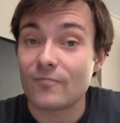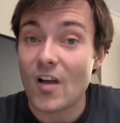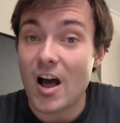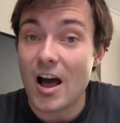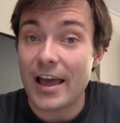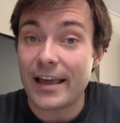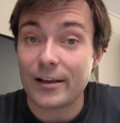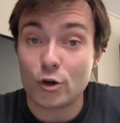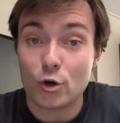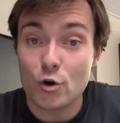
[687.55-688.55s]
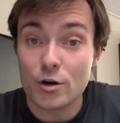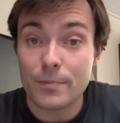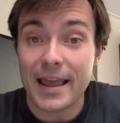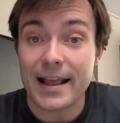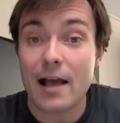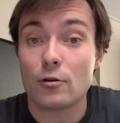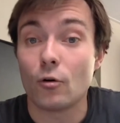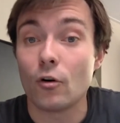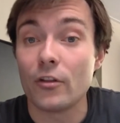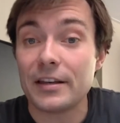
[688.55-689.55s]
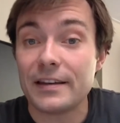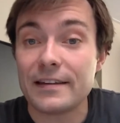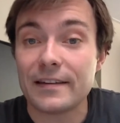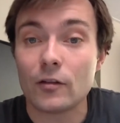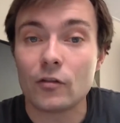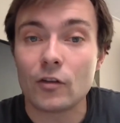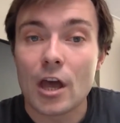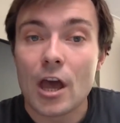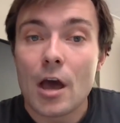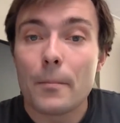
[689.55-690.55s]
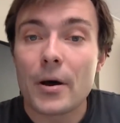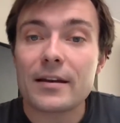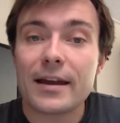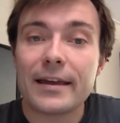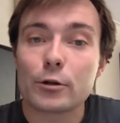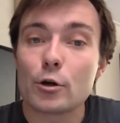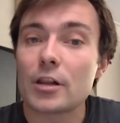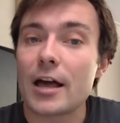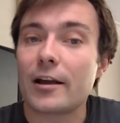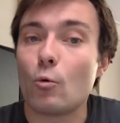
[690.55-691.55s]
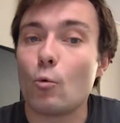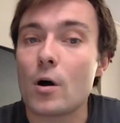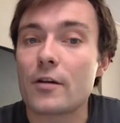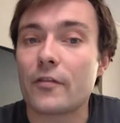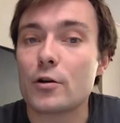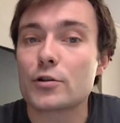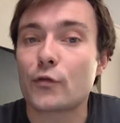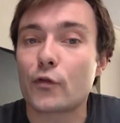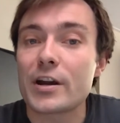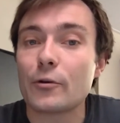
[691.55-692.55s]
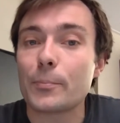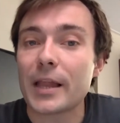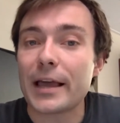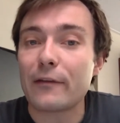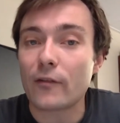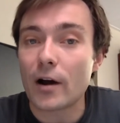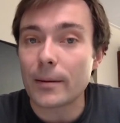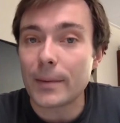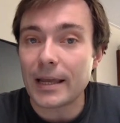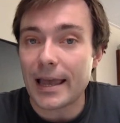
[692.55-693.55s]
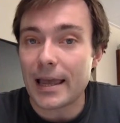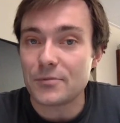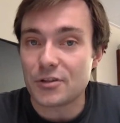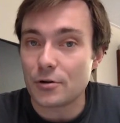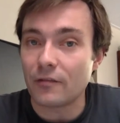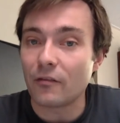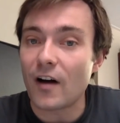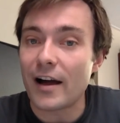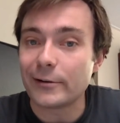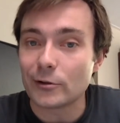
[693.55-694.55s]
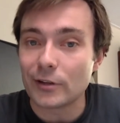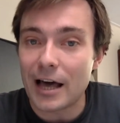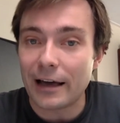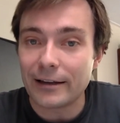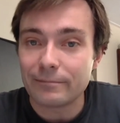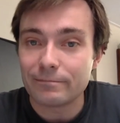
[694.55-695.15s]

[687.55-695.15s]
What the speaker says: I couldn't make out all the details, but it looked like one of those free-to-play farming games you can find online.